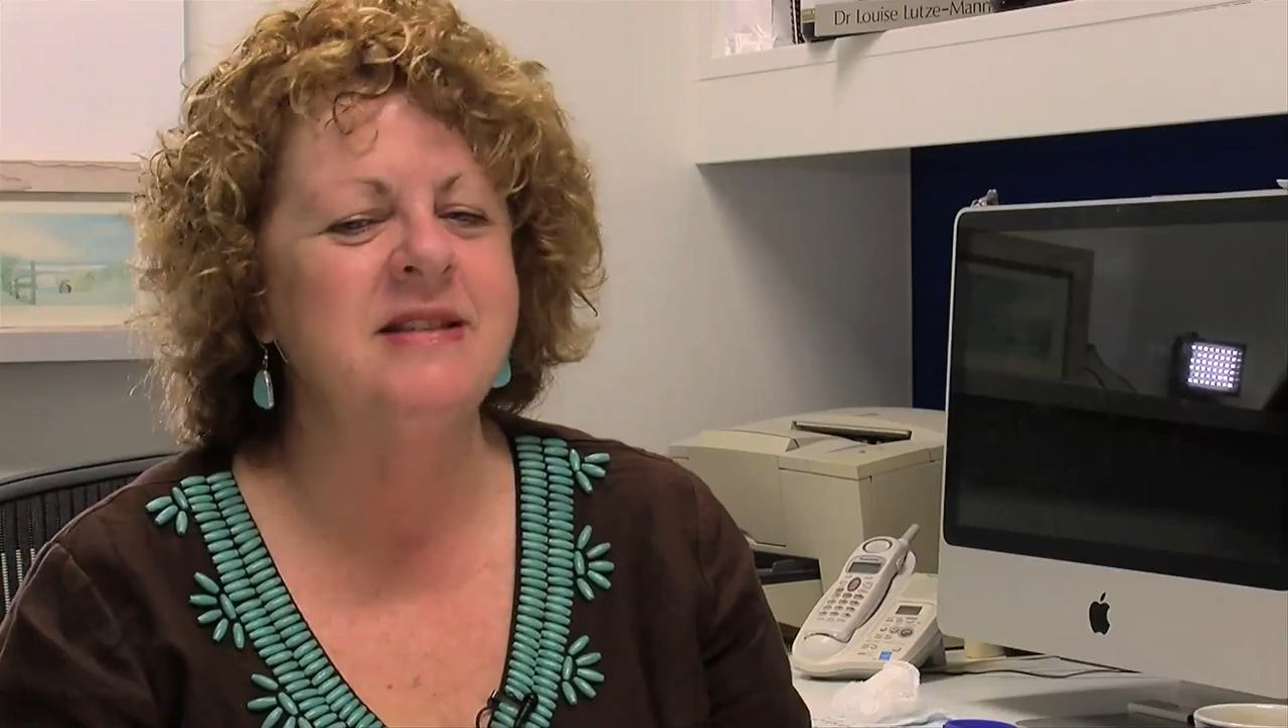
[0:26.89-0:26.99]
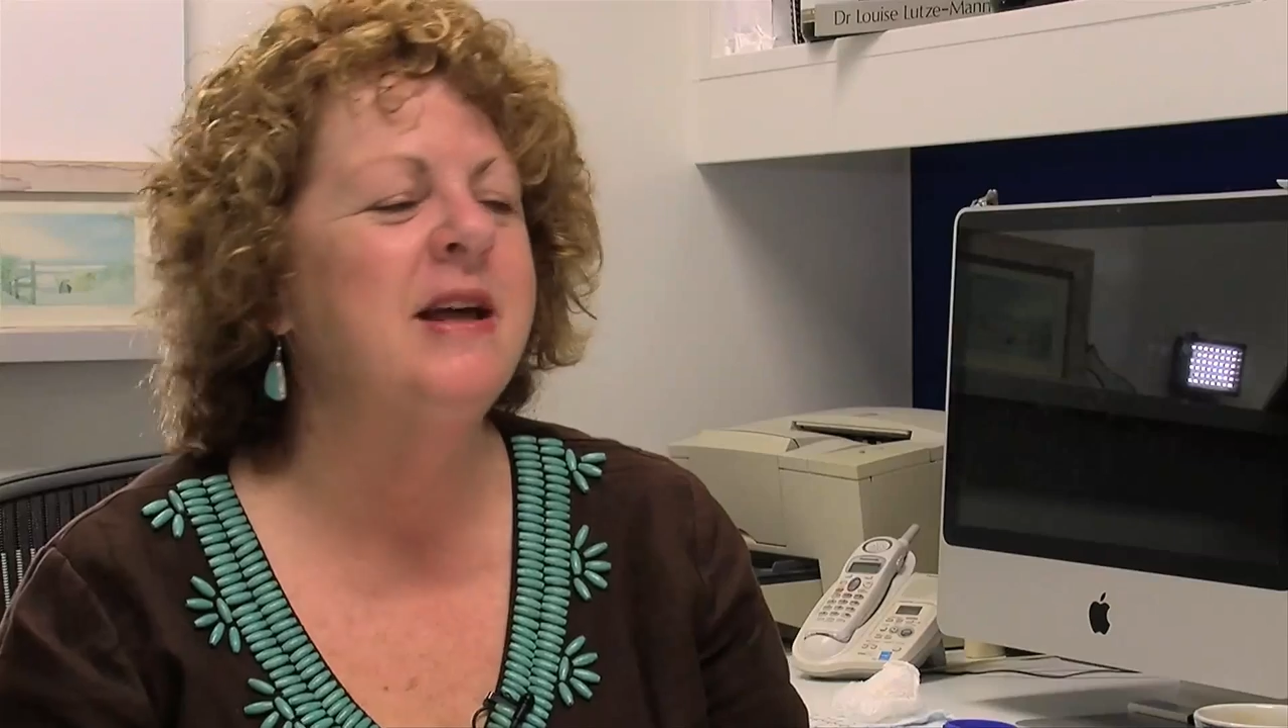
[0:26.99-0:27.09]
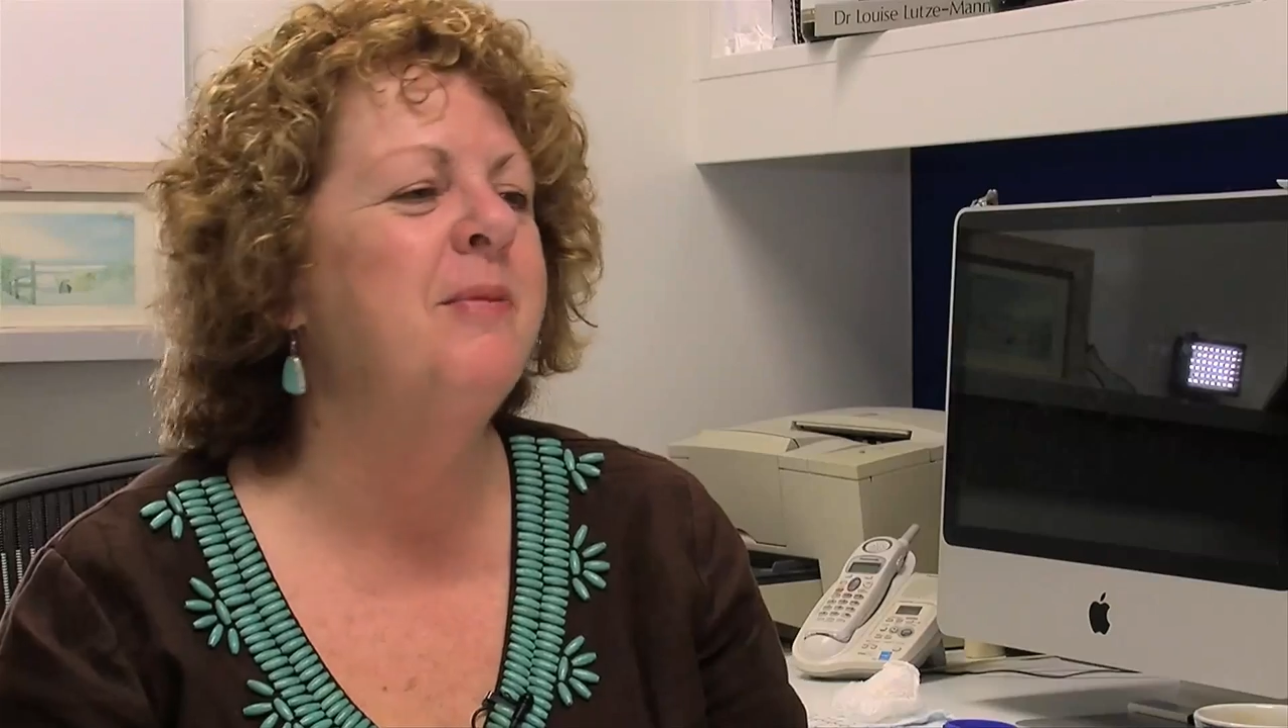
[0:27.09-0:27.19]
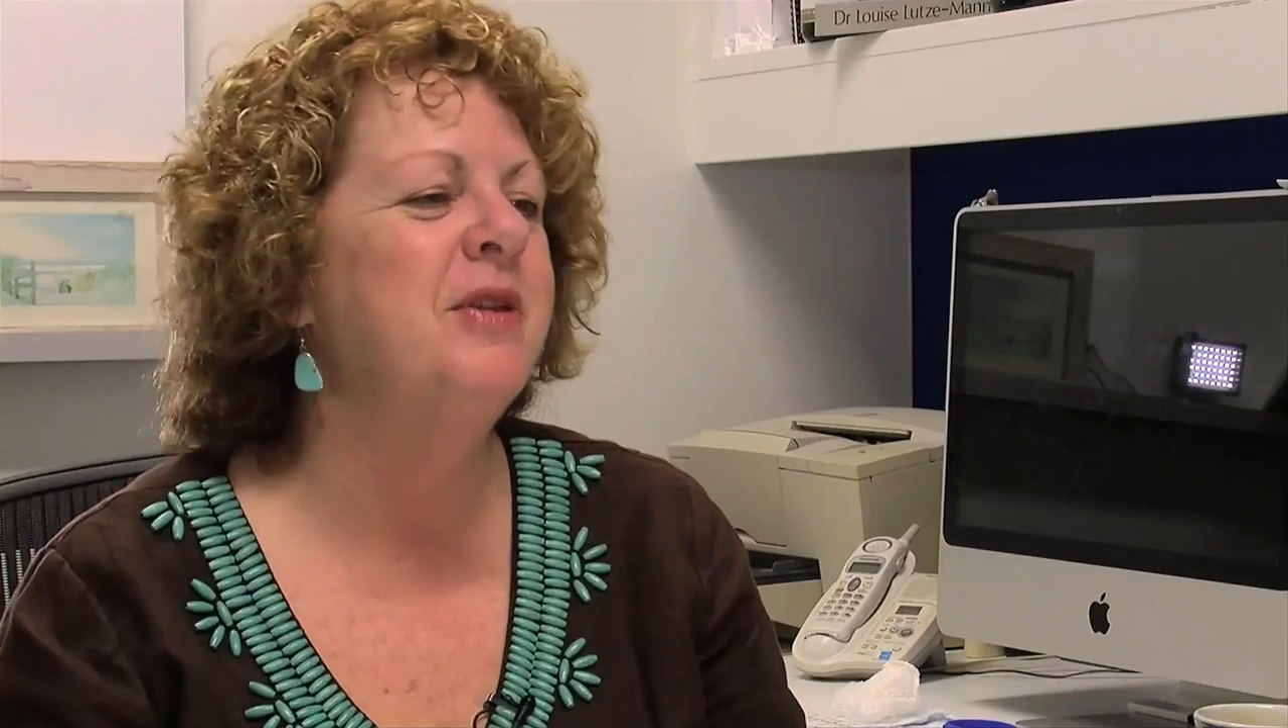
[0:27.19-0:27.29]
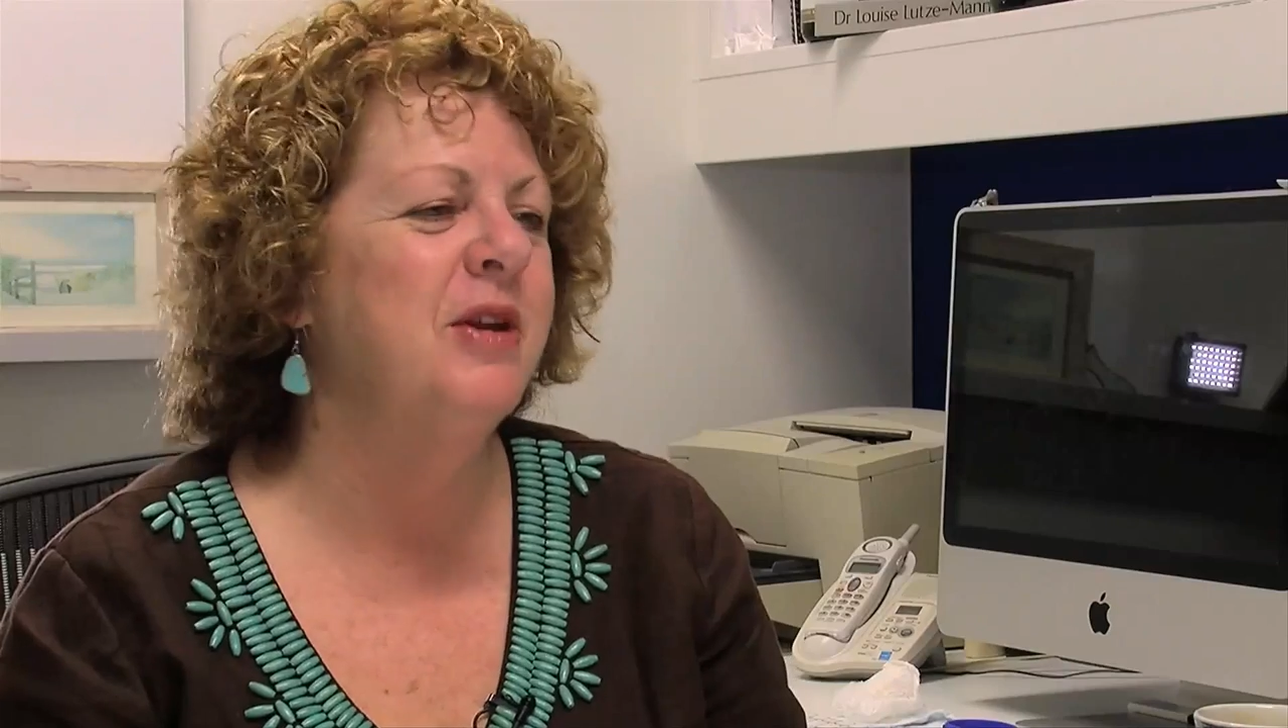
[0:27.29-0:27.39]

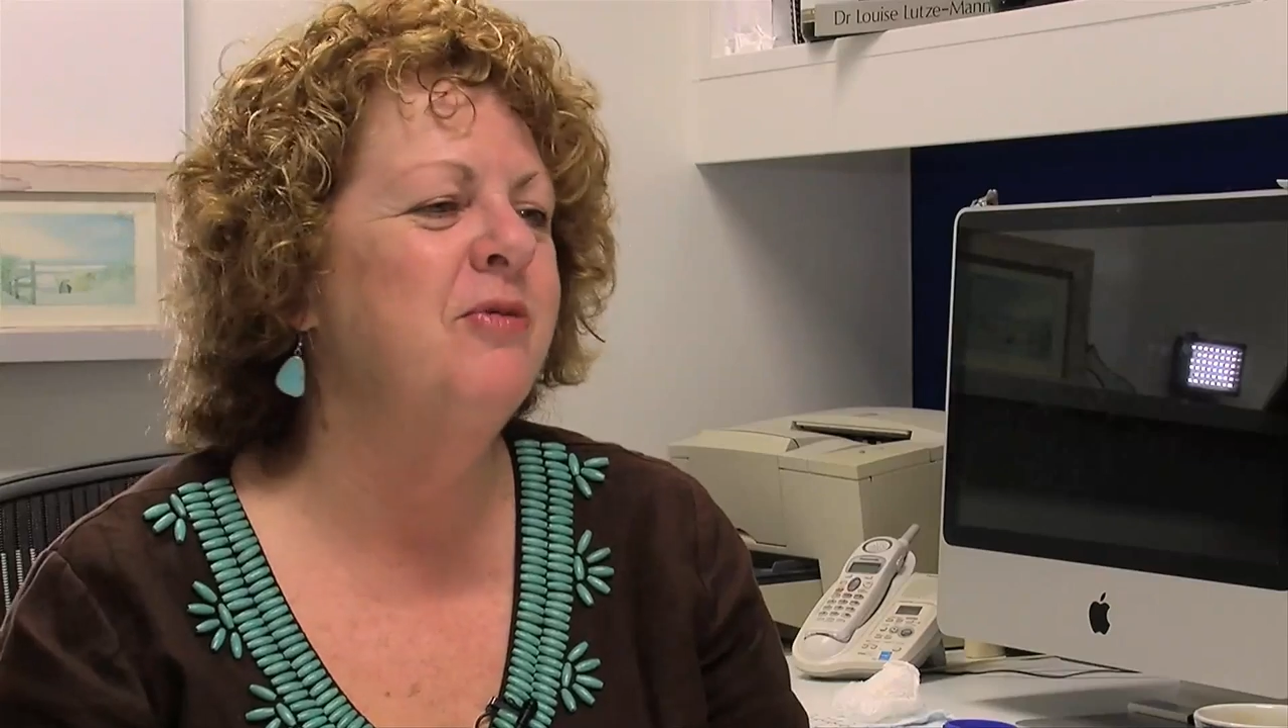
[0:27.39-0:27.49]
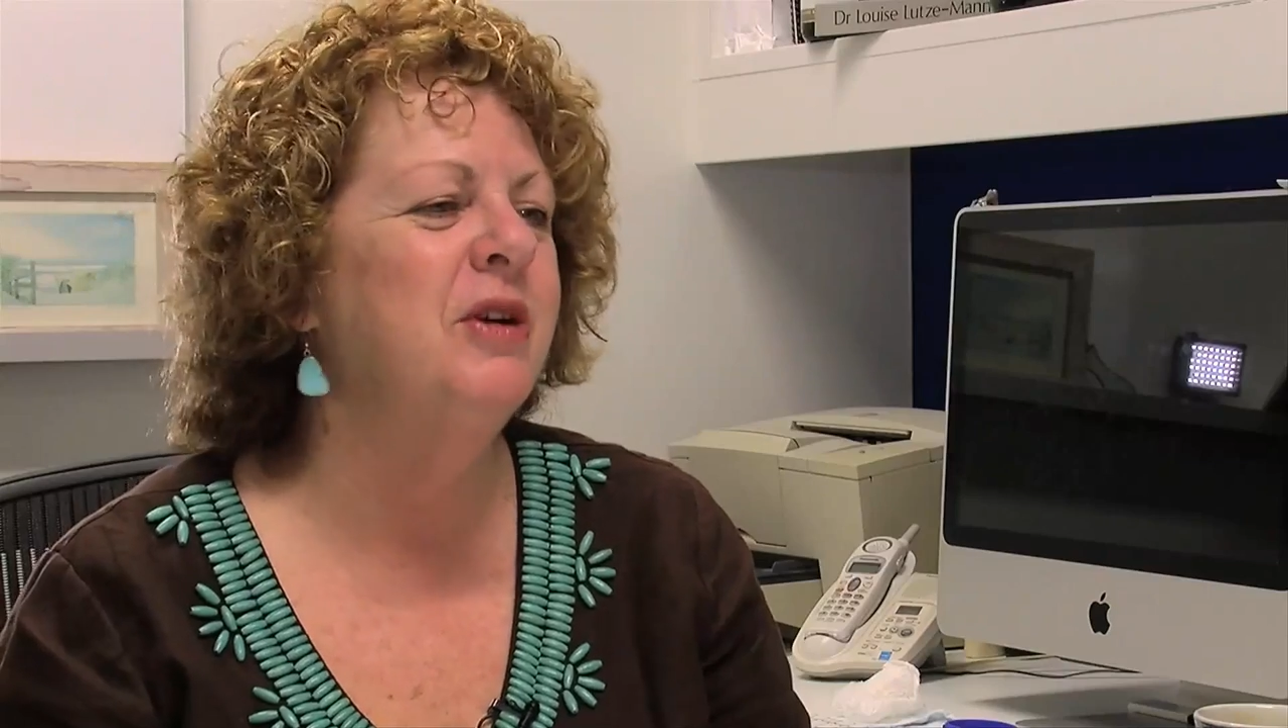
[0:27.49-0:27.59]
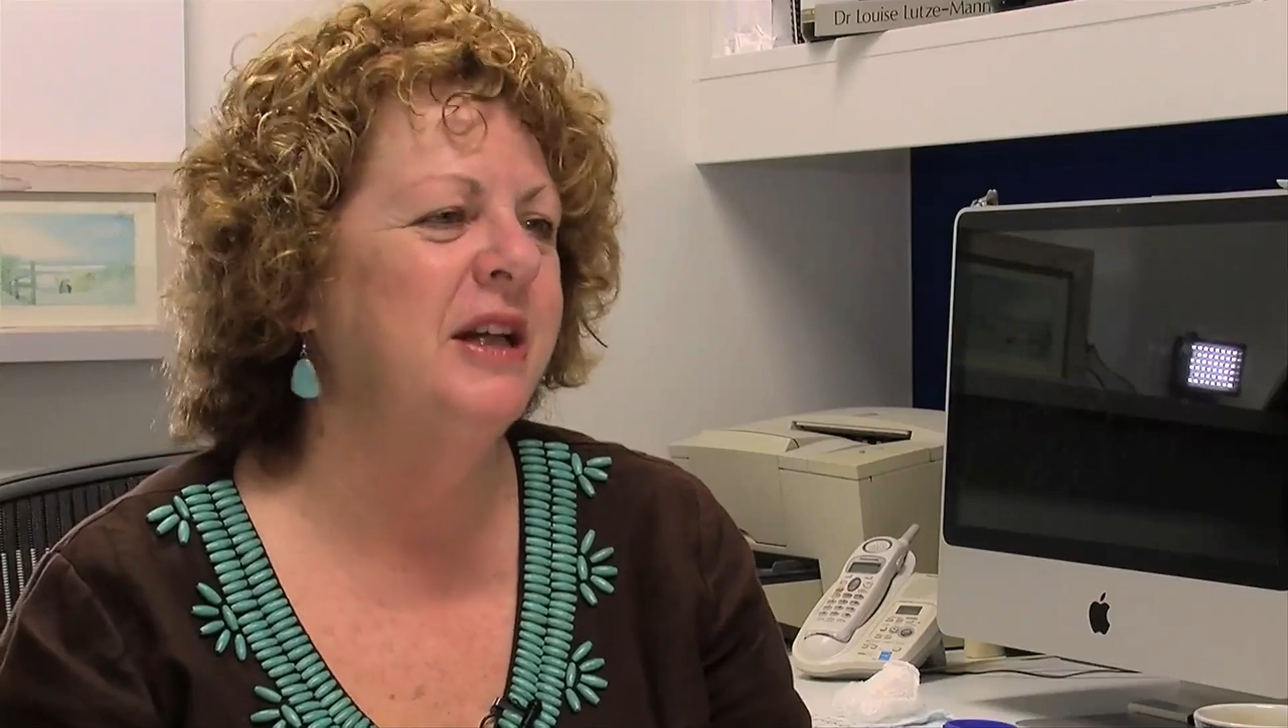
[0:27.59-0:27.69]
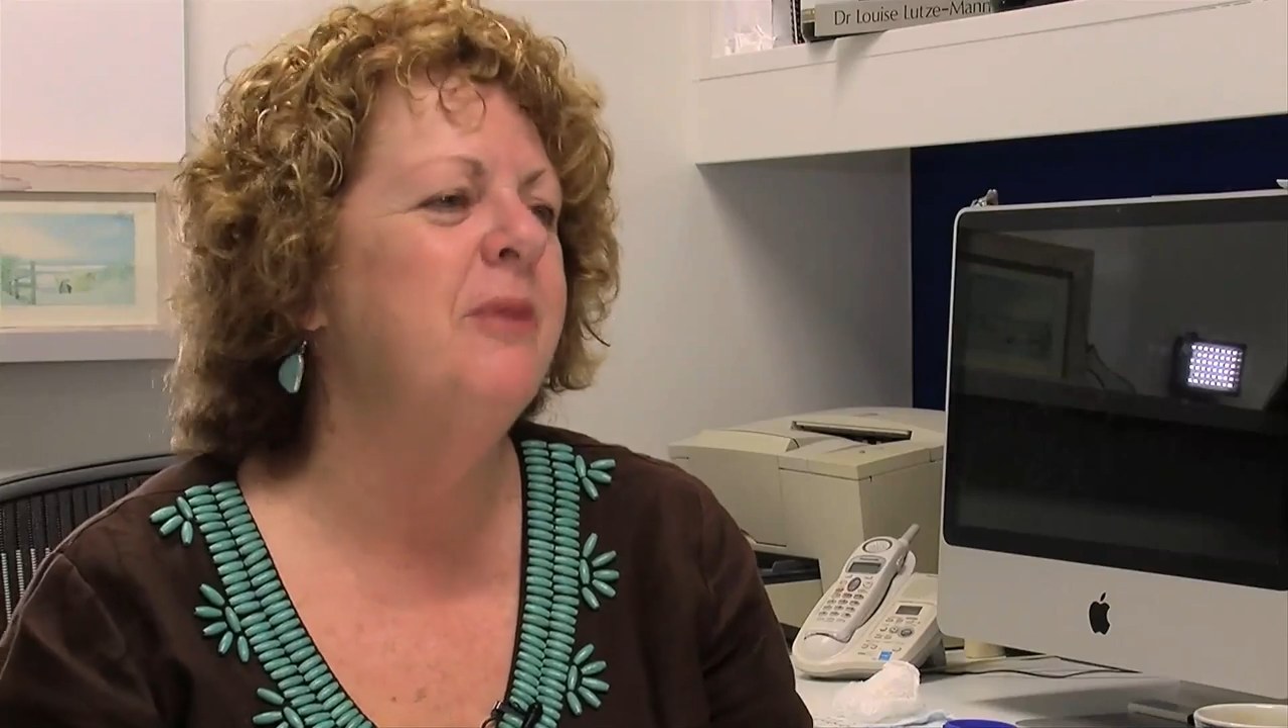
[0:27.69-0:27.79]
some of them really